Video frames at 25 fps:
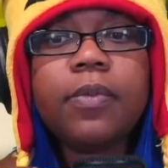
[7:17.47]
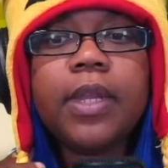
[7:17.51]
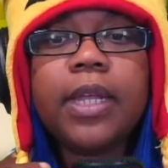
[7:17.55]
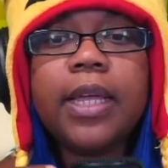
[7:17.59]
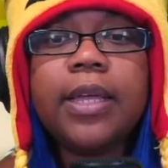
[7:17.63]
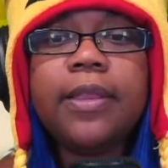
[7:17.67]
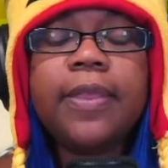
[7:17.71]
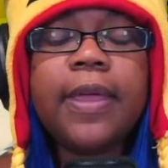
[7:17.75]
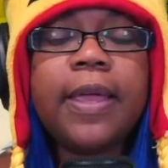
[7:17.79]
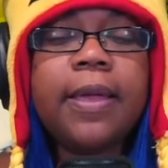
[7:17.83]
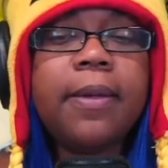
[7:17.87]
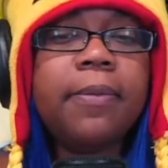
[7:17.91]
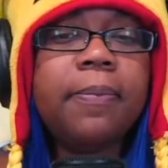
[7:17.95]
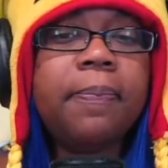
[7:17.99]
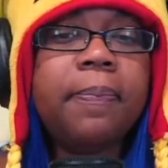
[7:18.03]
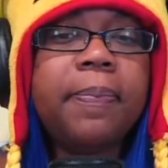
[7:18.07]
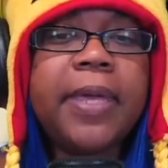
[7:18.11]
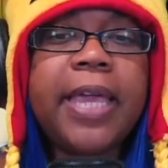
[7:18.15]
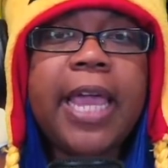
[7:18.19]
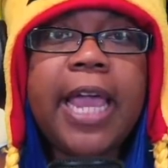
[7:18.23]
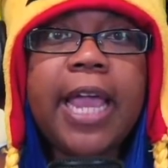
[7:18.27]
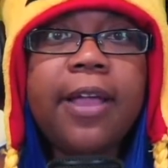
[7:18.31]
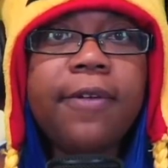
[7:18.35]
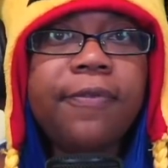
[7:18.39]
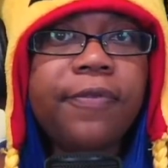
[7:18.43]
they
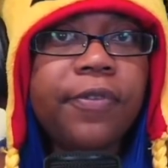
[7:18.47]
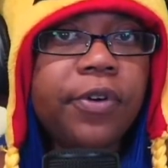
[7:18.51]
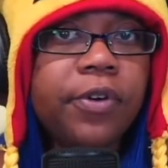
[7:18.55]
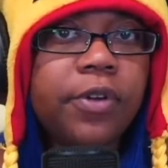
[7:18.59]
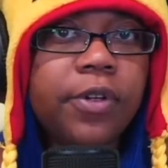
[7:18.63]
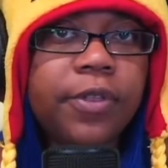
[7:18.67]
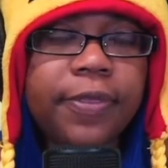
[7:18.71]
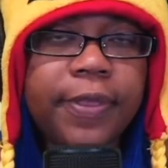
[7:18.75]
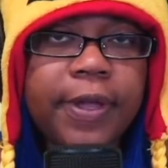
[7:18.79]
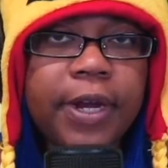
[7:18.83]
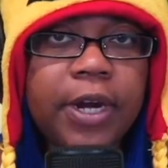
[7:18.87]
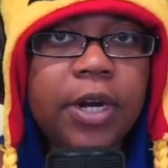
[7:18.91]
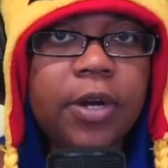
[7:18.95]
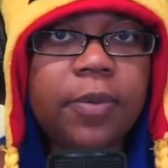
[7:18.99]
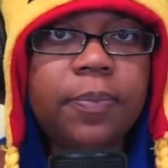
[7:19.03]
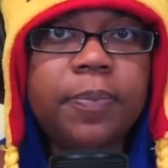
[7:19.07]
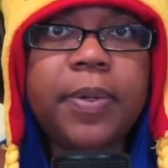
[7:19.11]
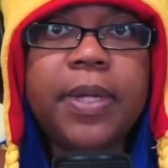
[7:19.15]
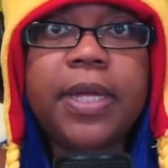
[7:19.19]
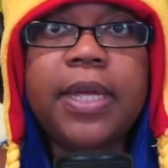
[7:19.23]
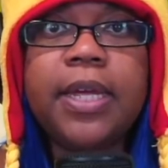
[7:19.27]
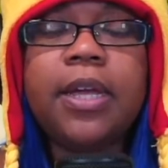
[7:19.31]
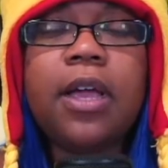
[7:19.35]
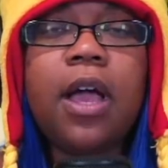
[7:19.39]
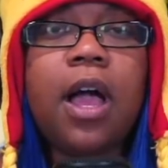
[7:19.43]
behavioral
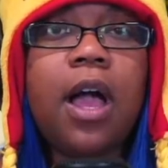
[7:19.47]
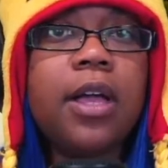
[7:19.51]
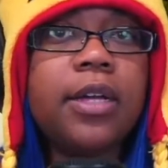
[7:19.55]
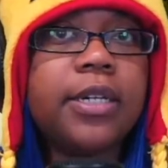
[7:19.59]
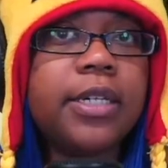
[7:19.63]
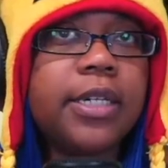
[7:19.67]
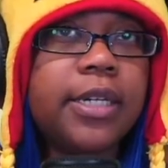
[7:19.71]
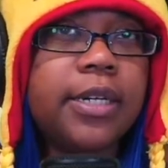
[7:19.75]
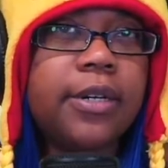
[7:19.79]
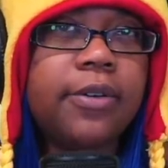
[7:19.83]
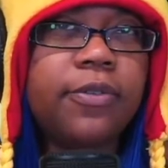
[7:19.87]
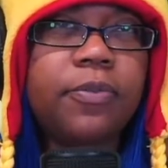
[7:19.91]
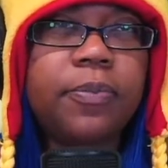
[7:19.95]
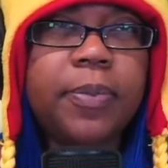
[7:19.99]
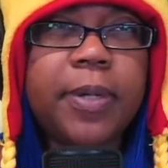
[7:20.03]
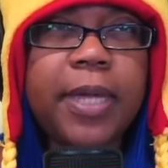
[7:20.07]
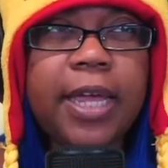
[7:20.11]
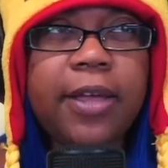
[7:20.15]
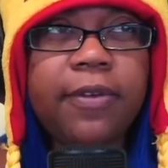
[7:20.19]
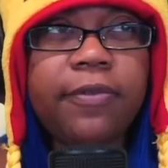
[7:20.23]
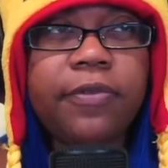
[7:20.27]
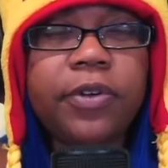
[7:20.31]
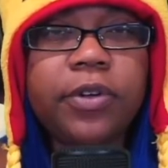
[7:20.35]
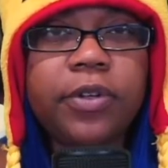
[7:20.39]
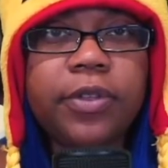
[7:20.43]
therapy cognitive
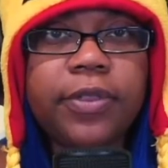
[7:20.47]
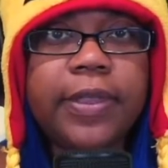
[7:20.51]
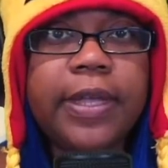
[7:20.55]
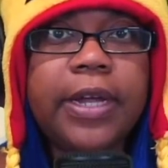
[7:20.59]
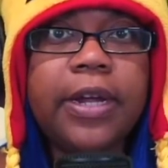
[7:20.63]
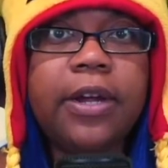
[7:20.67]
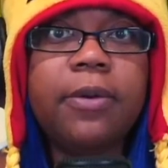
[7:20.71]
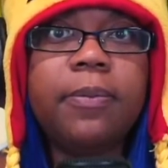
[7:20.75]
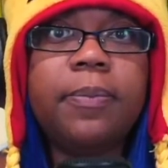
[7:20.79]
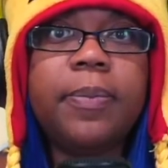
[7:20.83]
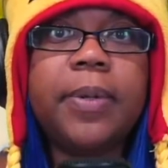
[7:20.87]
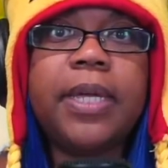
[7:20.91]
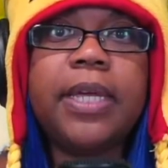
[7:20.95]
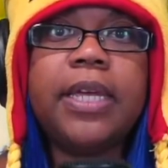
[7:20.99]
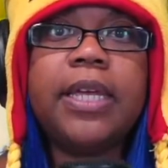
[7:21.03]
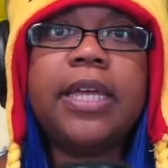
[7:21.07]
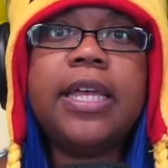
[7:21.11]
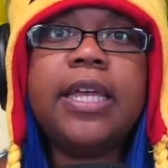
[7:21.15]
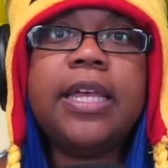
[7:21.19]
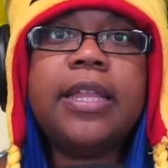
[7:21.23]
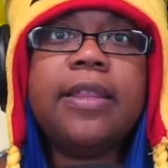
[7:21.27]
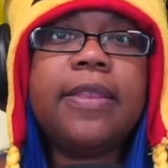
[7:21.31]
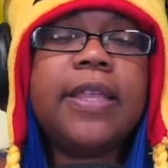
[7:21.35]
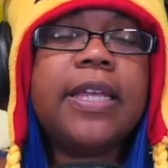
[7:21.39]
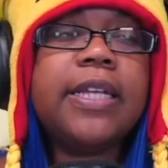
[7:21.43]
behavioral therapy
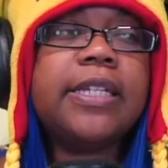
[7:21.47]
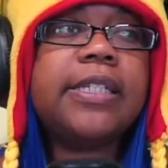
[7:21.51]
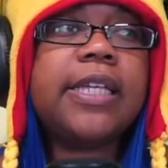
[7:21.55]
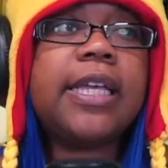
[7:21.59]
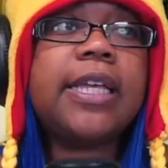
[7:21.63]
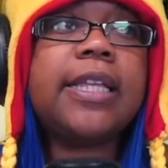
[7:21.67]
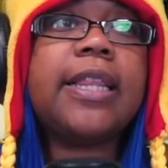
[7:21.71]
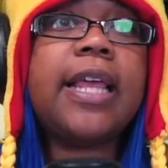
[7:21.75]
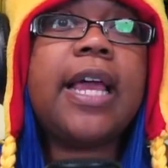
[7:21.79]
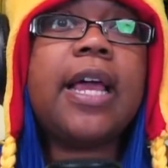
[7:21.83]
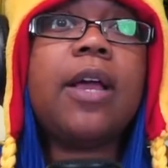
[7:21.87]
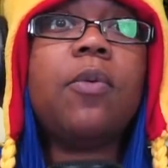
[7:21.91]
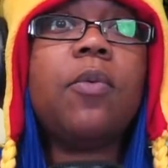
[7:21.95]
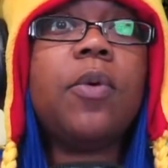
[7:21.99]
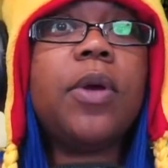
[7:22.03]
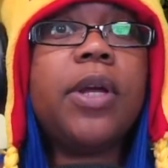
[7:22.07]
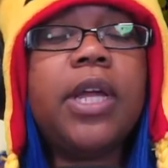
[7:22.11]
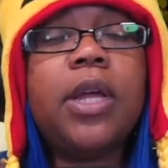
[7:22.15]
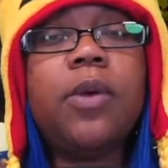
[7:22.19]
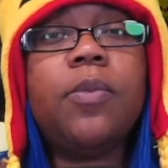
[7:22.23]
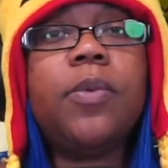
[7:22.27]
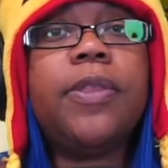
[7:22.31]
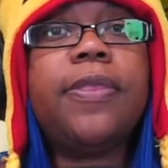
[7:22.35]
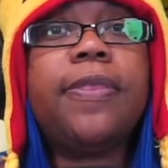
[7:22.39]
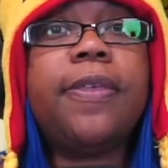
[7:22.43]
things like that
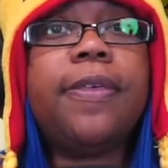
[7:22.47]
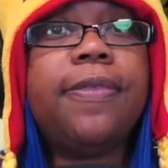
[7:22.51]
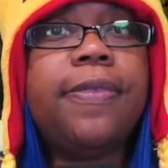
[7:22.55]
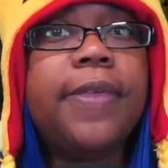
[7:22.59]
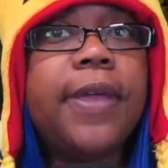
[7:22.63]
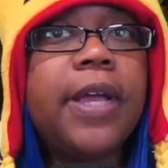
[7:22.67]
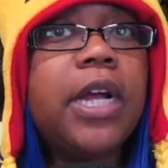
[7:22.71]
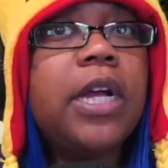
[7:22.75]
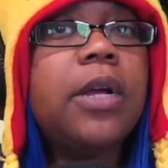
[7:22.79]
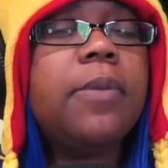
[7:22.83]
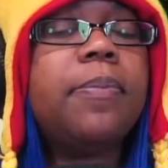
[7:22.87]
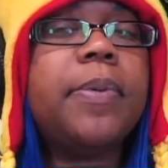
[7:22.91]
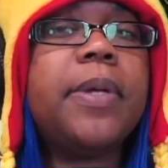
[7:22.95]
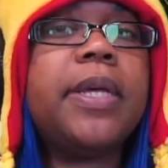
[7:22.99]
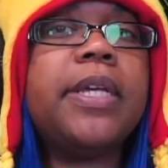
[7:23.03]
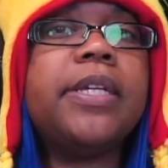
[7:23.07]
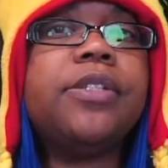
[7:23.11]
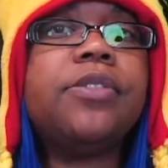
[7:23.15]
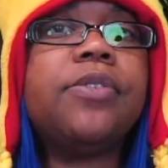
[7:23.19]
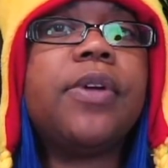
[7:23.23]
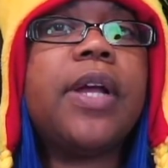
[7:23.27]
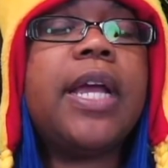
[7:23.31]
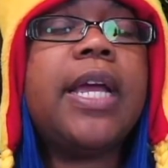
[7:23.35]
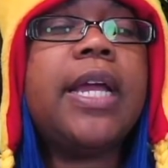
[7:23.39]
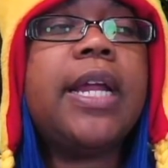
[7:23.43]
working with the
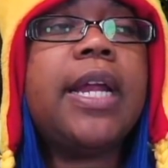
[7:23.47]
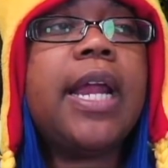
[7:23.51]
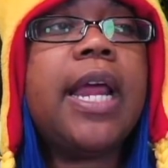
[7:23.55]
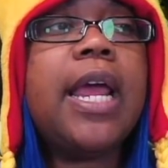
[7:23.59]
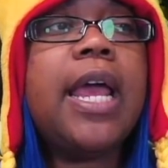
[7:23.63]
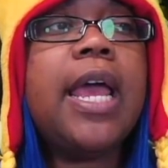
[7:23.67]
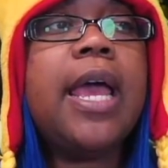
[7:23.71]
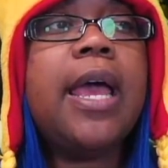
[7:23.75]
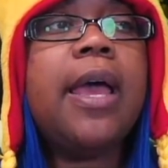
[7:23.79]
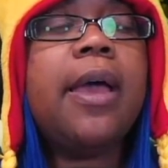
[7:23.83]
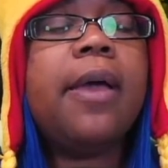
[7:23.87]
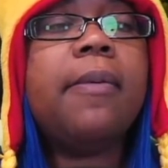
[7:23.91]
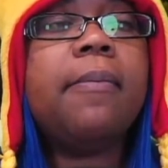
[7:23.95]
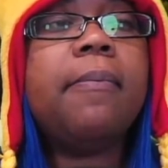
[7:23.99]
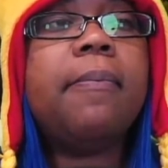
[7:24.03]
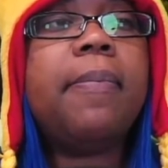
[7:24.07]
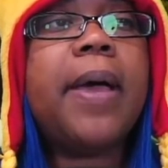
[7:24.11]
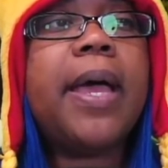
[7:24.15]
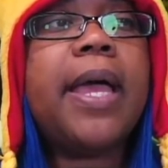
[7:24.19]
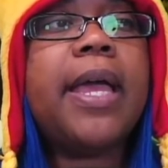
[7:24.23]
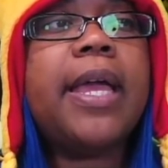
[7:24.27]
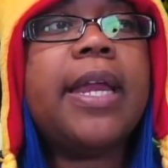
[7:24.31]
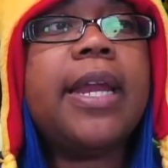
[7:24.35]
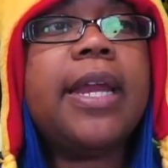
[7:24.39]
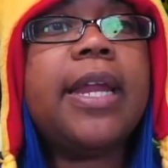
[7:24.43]
therapist right
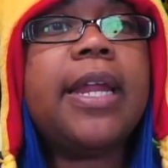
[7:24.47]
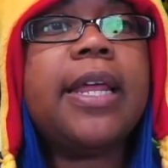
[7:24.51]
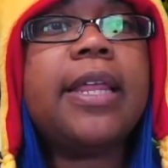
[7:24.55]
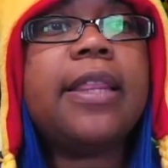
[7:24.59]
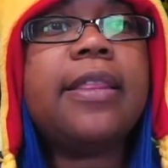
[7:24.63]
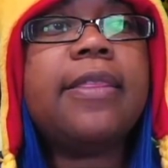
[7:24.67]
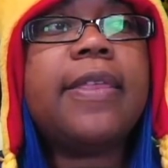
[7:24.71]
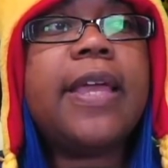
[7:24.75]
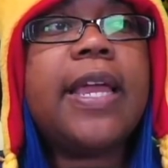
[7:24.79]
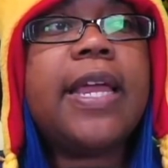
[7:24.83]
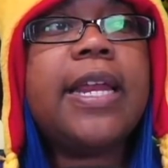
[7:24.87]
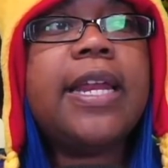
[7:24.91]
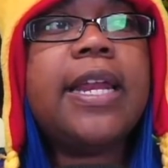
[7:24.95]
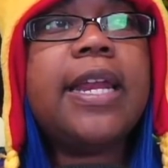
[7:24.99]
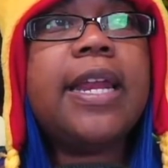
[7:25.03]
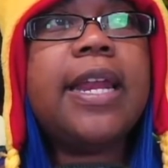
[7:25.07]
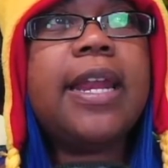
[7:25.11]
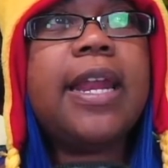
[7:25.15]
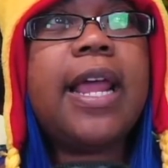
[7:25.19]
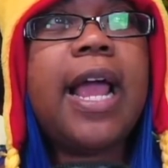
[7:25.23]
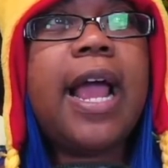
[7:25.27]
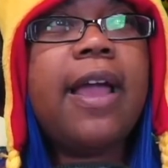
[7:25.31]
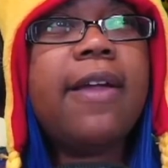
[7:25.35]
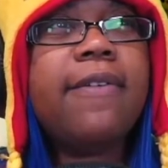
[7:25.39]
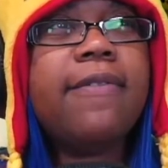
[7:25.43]
but
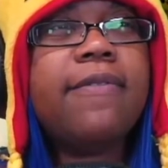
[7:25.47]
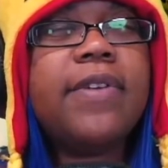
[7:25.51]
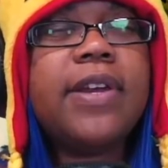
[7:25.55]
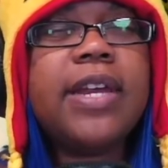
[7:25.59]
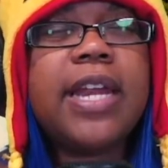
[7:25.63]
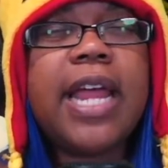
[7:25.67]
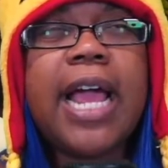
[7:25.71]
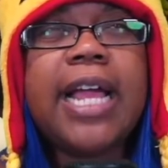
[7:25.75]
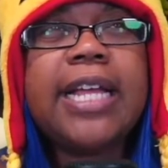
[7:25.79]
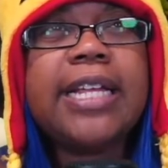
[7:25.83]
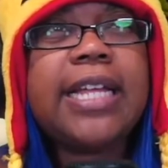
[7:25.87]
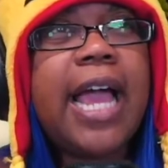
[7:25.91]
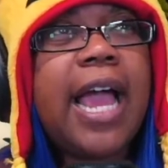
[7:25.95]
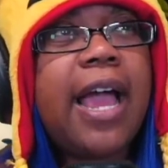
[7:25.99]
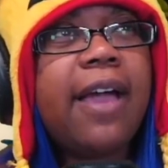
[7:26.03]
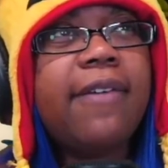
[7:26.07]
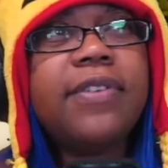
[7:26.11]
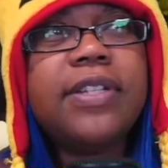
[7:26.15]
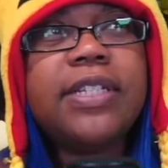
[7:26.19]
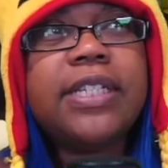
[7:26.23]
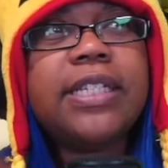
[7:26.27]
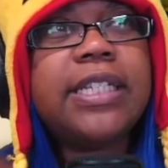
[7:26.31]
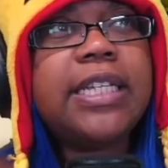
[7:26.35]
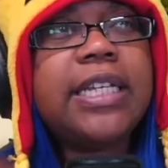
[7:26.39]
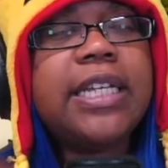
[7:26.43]
they I've, i
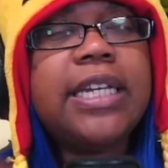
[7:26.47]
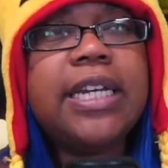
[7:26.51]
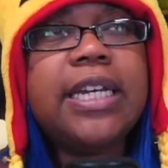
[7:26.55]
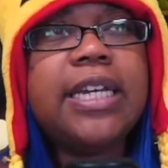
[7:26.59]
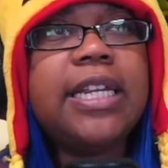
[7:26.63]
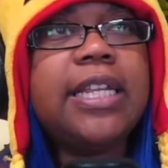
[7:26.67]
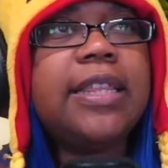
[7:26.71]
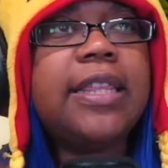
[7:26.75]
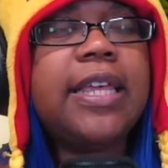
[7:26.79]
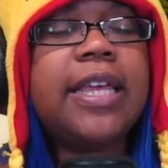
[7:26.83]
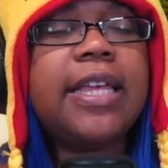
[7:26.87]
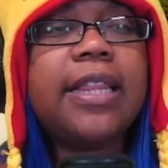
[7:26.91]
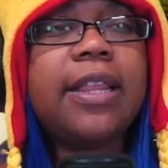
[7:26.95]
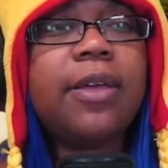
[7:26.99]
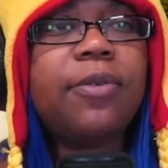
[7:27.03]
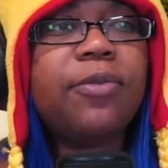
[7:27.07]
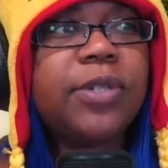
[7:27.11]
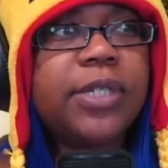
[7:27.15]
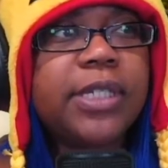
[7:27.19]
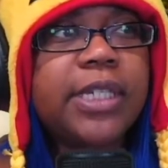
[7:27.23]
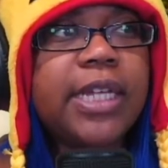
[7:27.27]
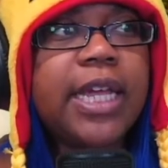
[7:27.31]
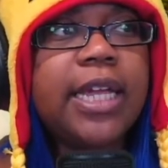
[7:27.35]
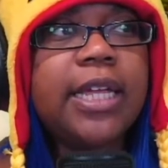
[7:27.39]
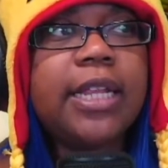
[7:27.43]
haven't seen anything that
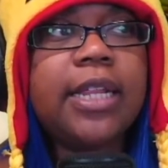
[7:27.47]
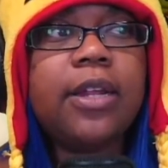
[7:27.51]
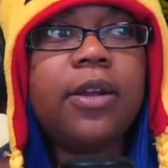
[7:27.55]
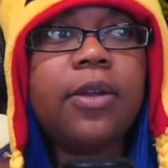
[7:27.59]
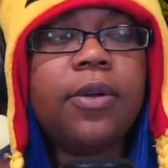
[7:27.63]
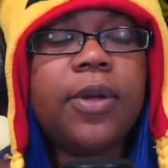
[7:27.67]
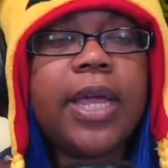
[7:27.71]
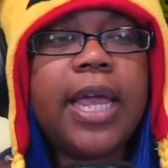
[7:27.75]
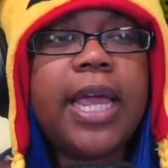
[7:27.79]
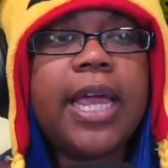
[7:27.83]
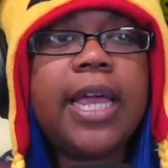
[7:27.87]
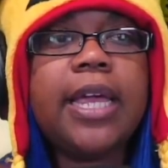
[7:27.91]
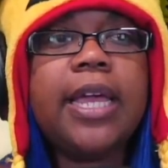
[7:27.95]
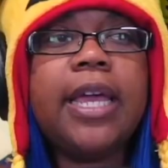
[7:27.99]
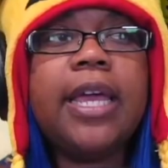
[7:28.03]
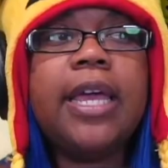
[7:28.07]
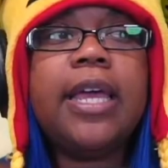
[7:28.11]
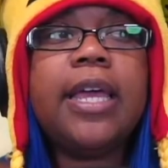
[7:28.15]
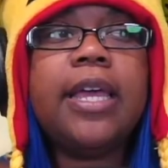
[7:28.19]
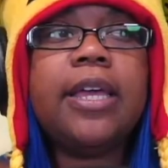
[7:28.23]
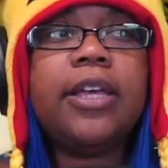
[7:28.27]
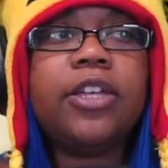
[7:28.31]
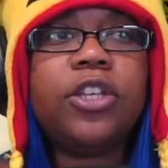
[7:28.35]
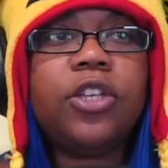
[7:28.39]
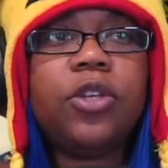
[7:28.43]
was saying that okay
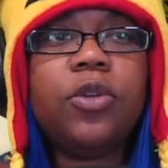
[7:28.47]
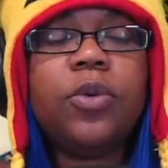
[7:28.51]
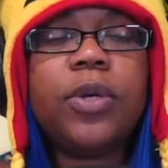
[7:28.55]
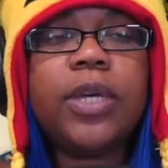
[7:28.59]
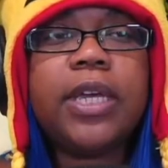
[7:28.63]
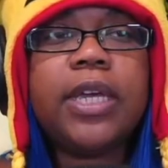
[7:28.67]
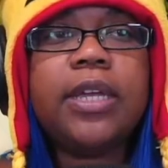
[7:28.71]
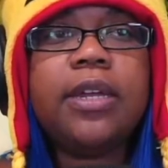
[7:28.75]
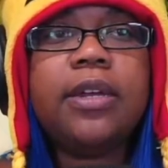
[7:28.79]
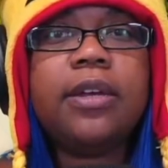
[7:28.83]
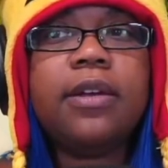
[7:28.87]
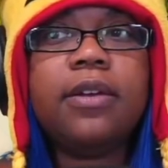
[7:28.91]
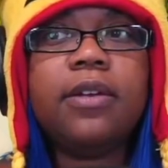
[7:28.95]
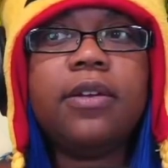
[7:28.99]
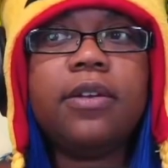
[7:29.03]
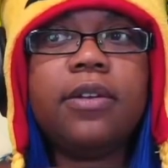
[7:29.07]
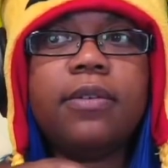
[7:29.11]
you can